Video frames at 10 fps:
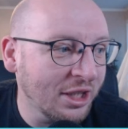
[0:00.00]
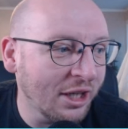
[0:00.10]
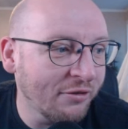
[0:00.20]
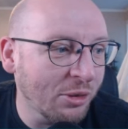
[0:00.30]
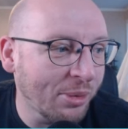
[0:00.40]

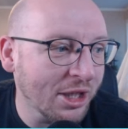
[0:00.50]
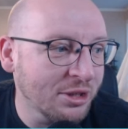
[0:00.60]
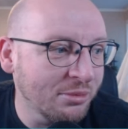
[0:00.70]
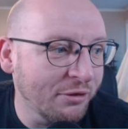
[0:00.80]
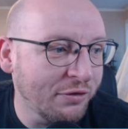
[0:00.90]
11 of
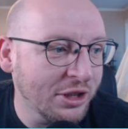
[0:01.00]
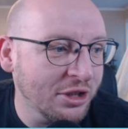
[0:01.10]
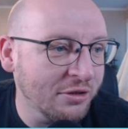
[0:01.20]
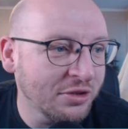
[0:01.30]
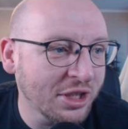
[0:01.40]
passing, but
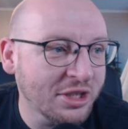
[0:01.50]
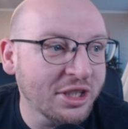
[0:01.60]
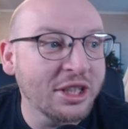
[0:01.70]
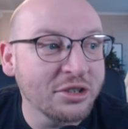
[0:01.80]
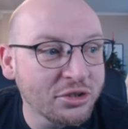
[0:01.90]
vision of
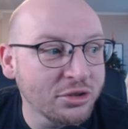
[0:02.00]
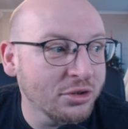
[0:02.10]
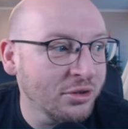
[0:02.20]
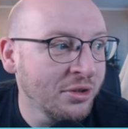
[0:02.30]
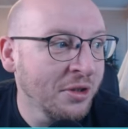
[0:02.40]
16,
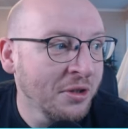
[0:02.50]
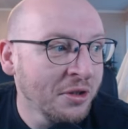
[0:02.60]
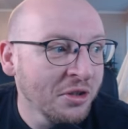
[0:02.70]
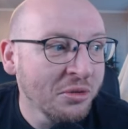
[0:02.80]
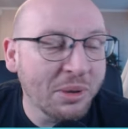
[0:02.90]
so
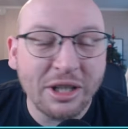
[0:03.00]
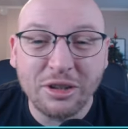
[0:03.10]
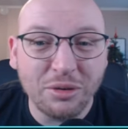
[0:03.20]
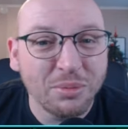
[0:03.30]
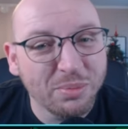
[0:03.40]
that
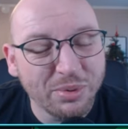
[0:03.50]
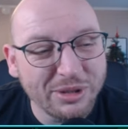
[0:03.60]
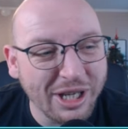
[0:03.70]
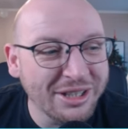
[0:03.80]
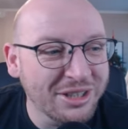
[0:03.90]
do
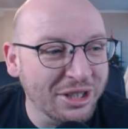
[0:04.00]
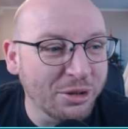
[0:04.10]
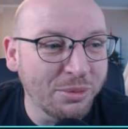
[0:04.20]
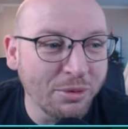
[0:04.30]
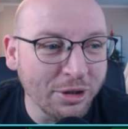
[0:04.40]
potentially
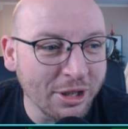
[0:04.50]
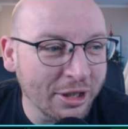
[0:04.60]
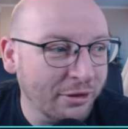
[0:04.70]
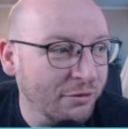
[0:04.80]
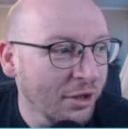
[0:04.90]
could be one to
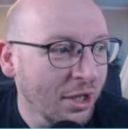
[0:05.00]
leave.